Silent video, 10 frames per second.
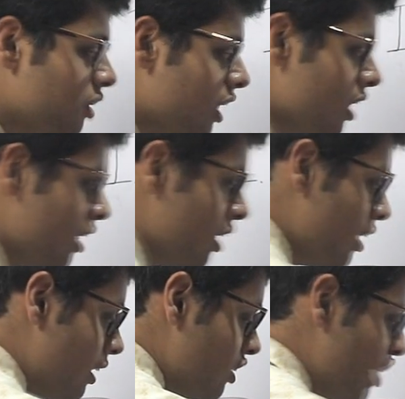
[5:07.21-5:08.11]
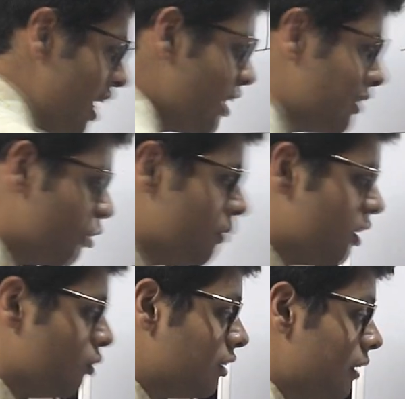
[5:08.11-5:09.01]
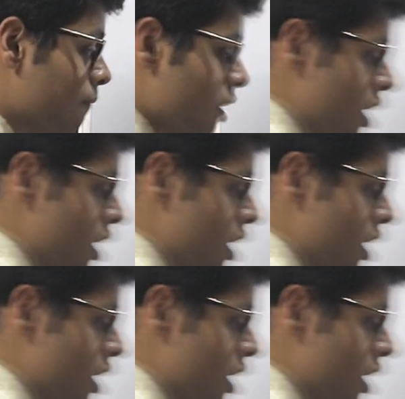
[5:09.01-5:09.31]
plural, share is to be used.